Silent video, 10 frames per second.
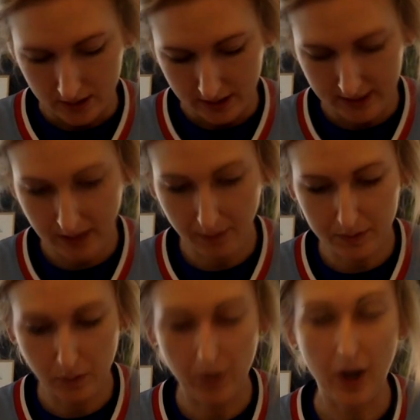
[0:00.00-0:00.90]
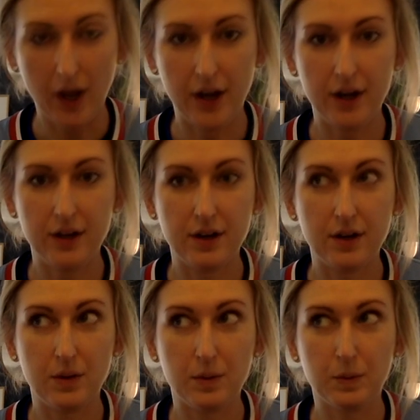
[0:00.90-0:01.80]
let's see what was going on.
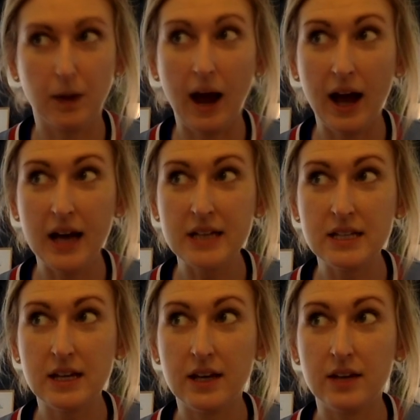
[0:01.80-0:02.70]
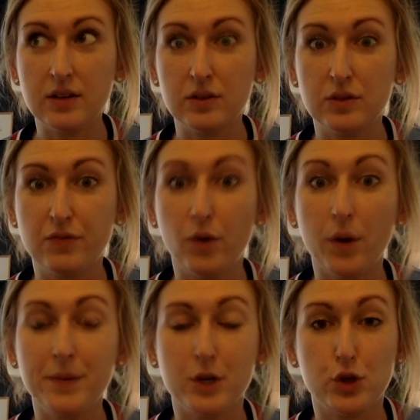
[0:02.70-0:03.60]
Roz
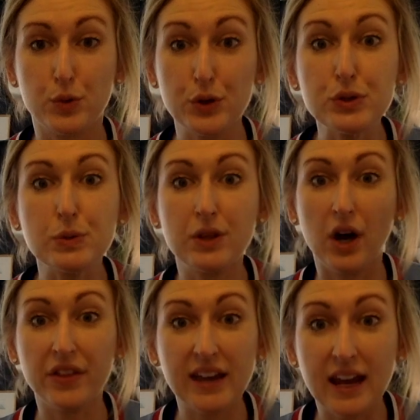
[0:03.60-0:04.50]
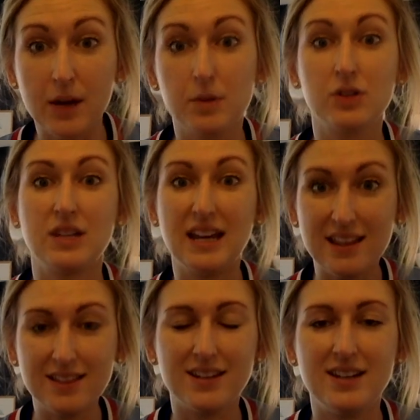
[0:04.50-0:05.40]
formed a truce with all the animals
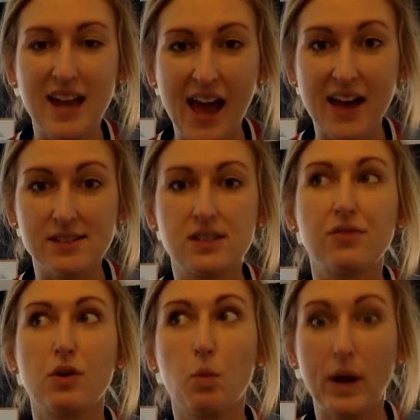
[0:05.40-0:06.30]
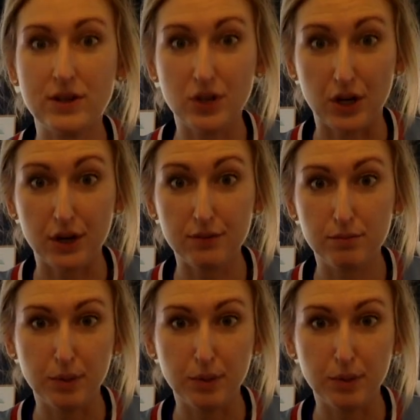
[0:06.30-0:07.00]
in the nest for winter.